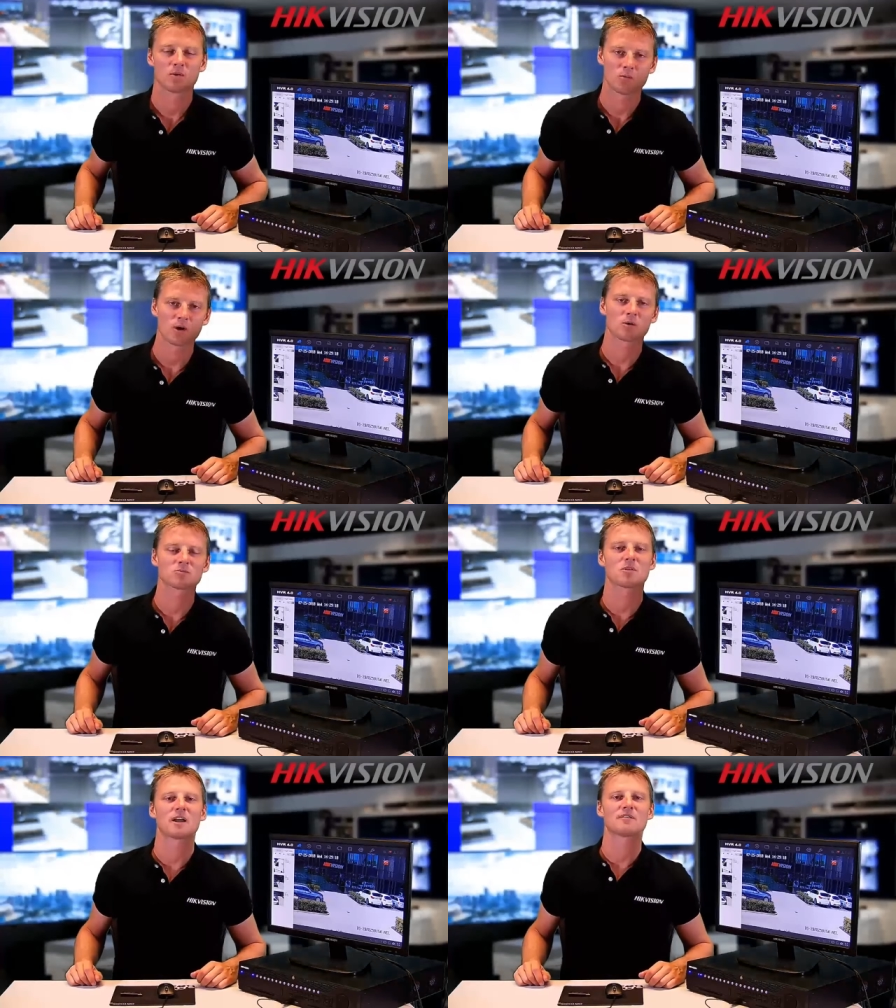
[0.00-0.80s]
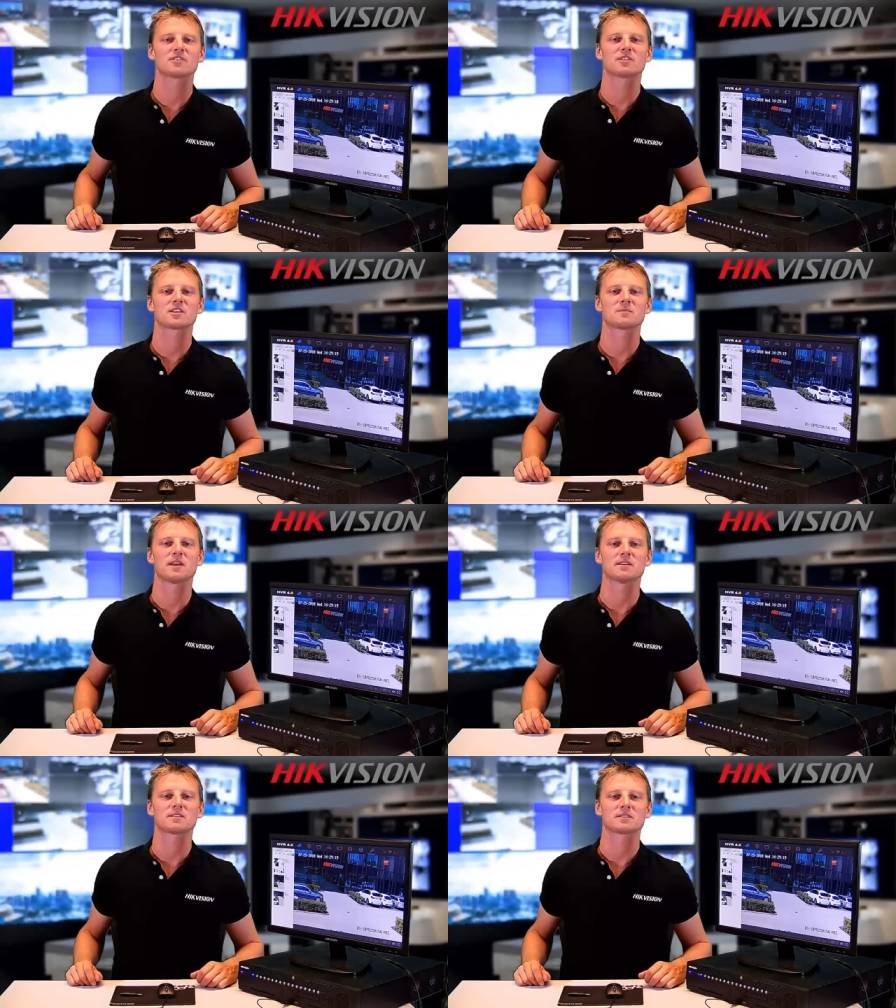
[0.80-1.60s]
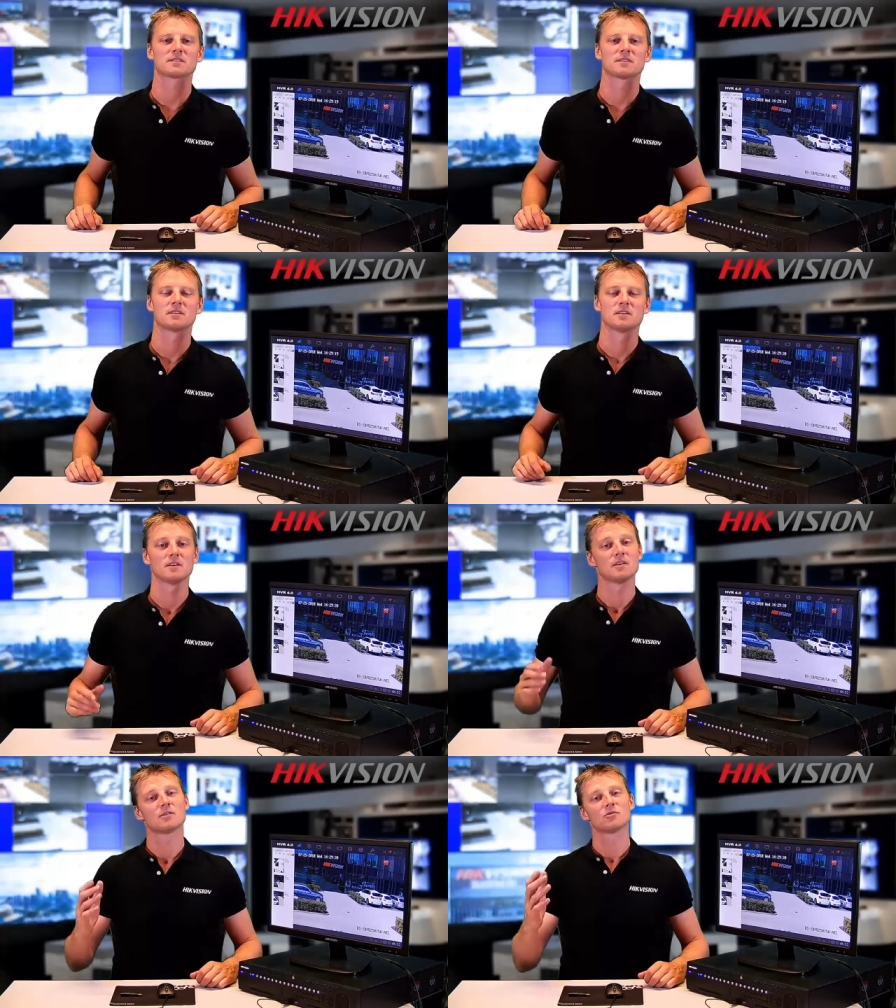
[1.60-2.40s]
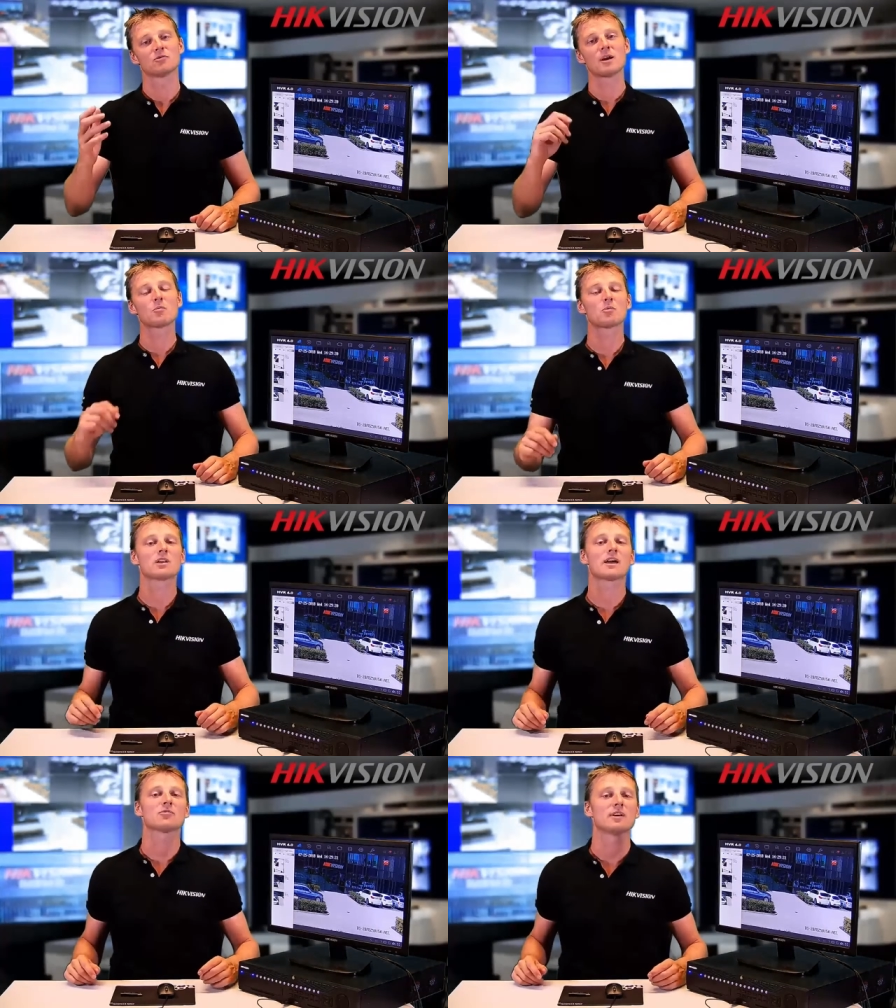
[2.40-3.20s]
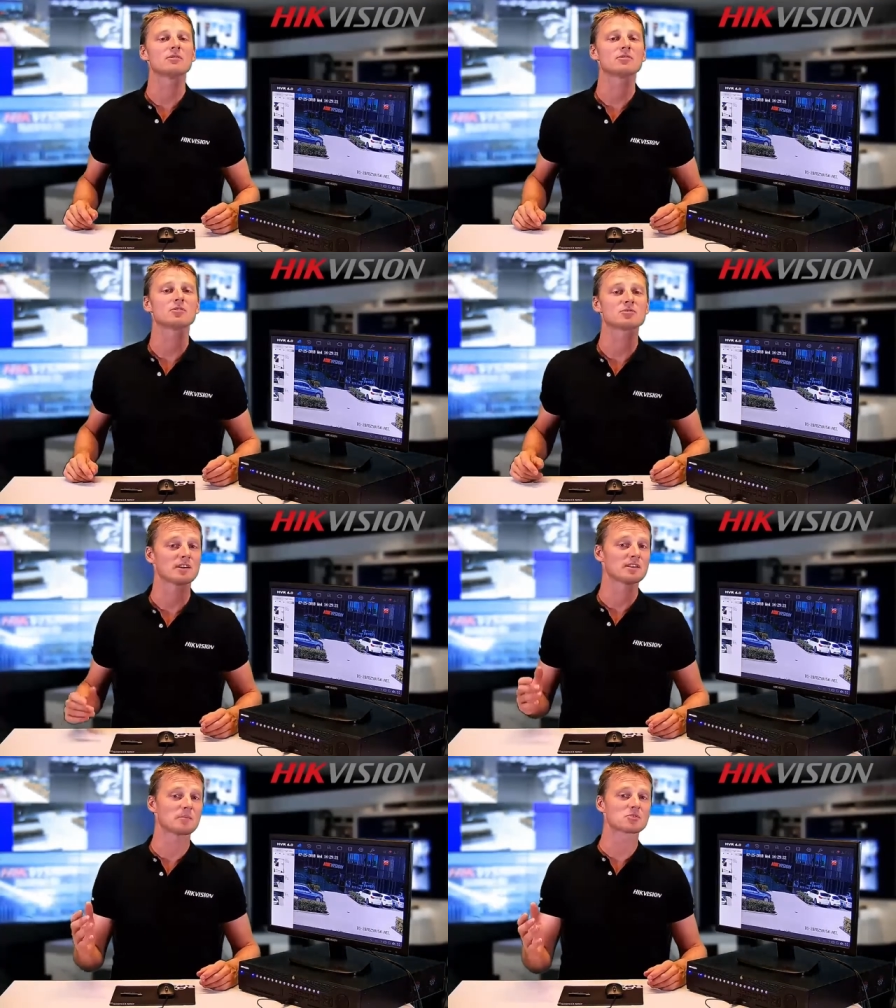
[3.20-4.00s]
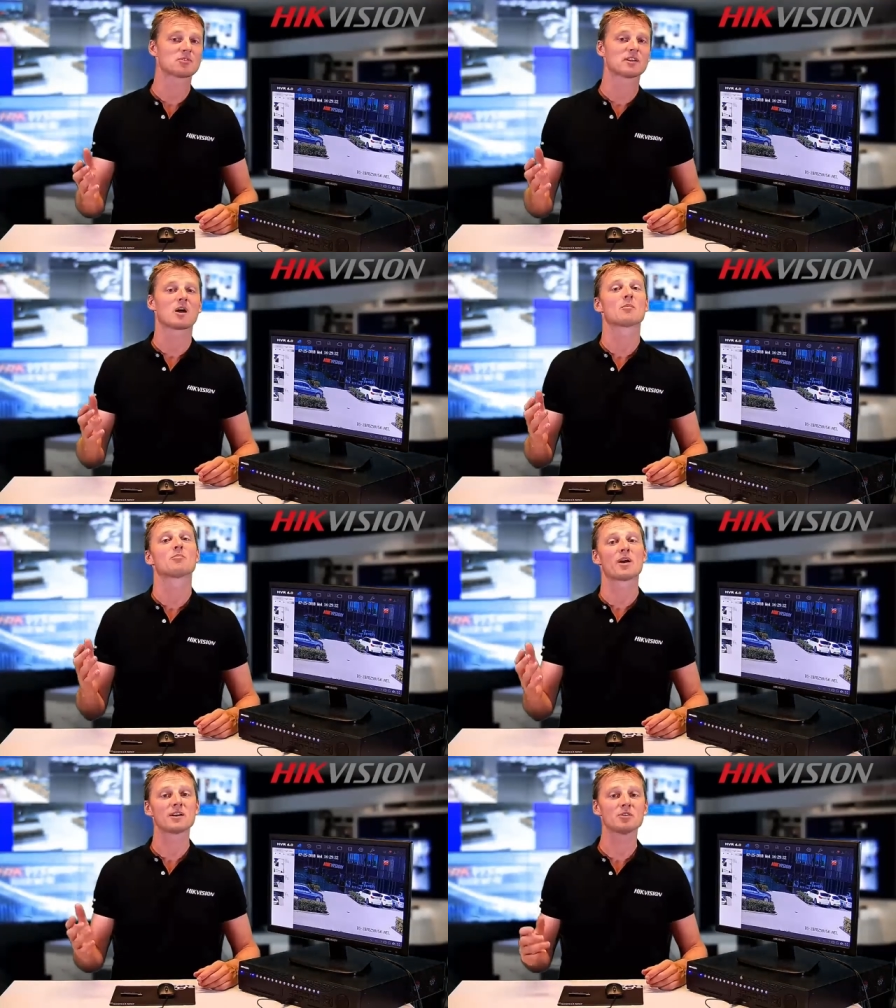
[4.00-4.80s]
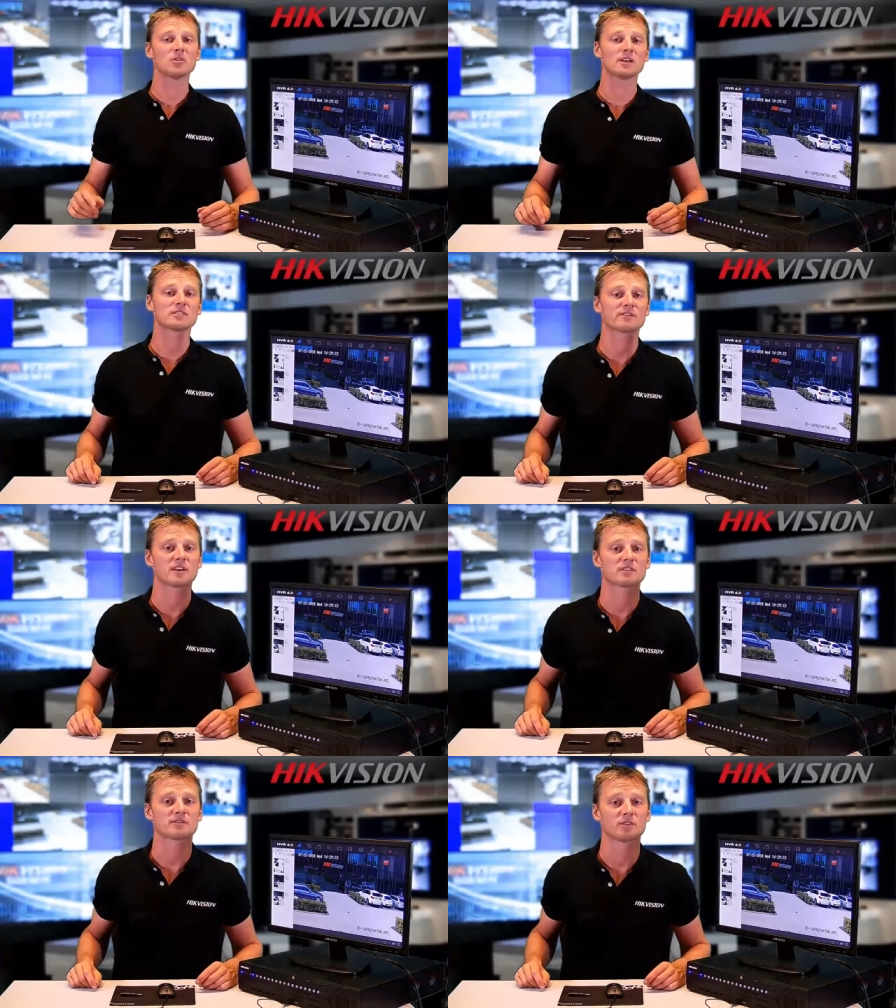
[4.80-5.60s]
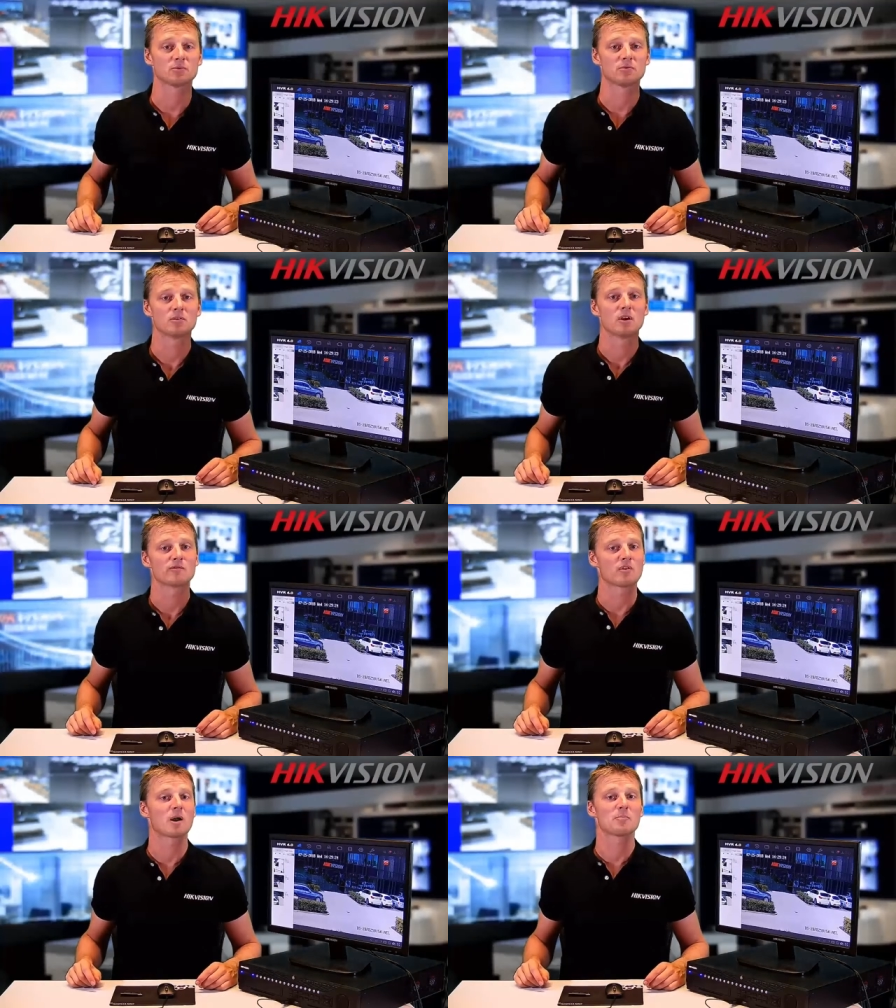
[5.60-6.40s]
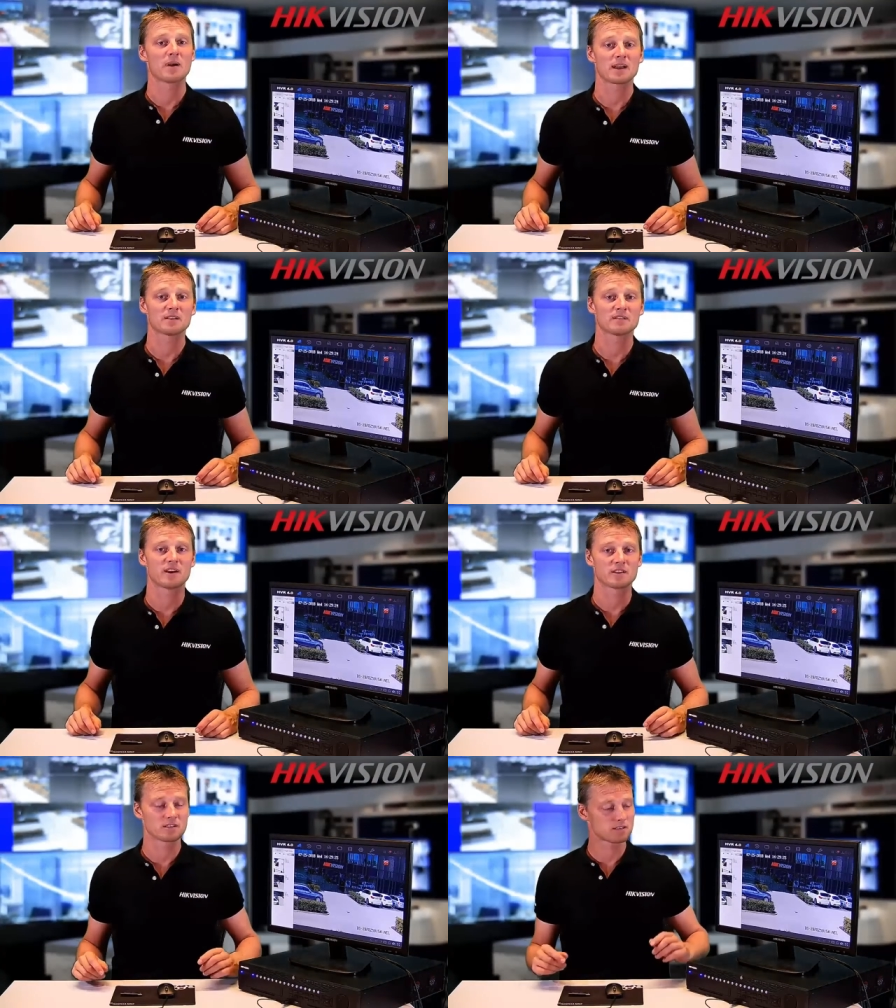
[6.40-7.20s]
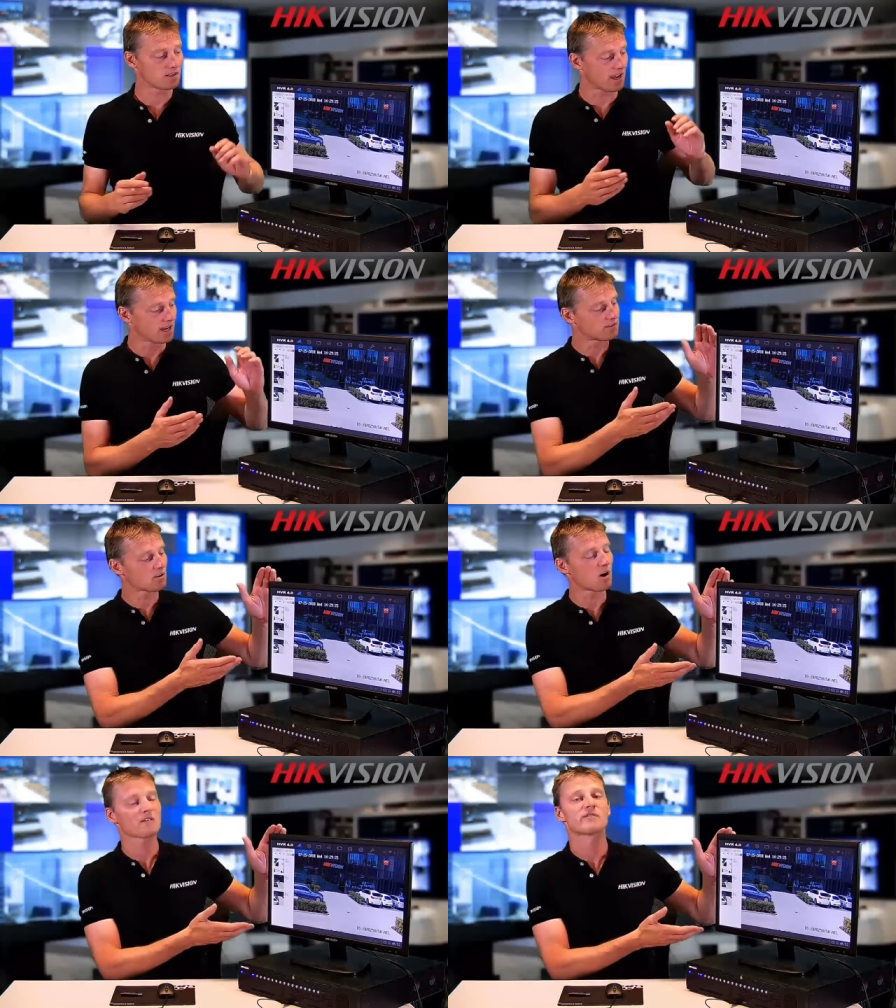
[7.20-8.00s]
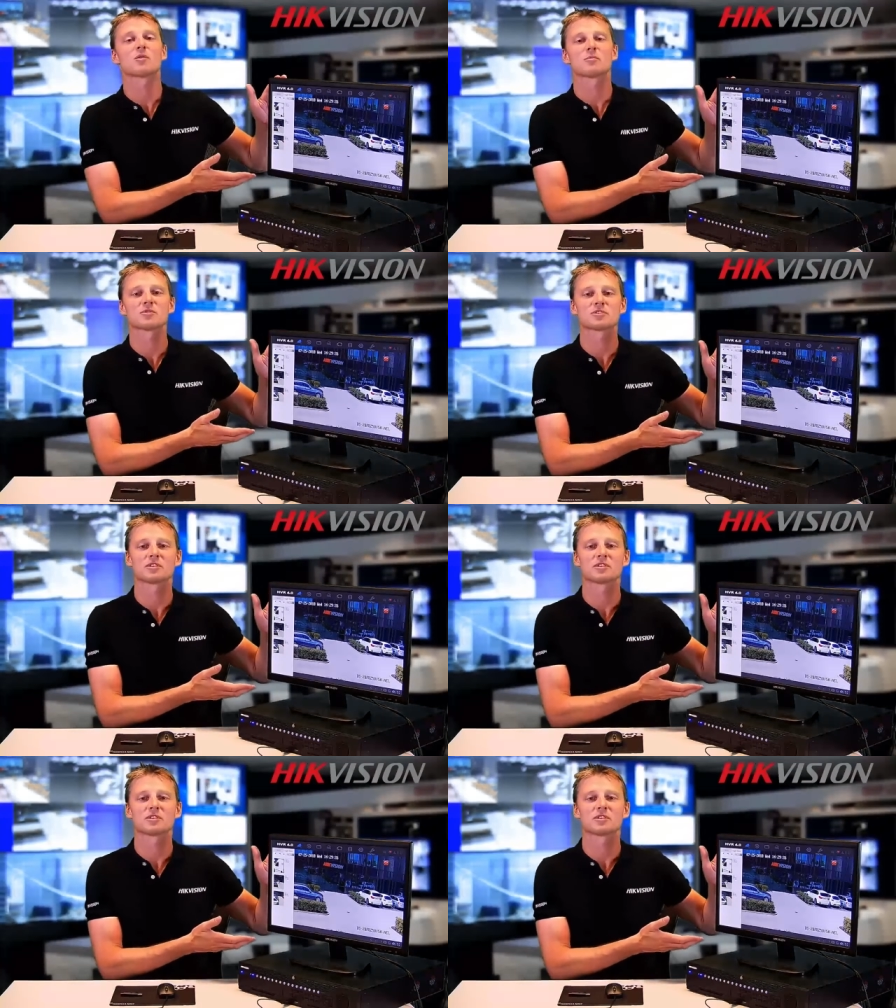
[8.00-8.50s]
Welcome to Hikvision Explains. Today we would like to introduce and demonstrate our brand new interface for you for our backend devices, the HVR 4.0.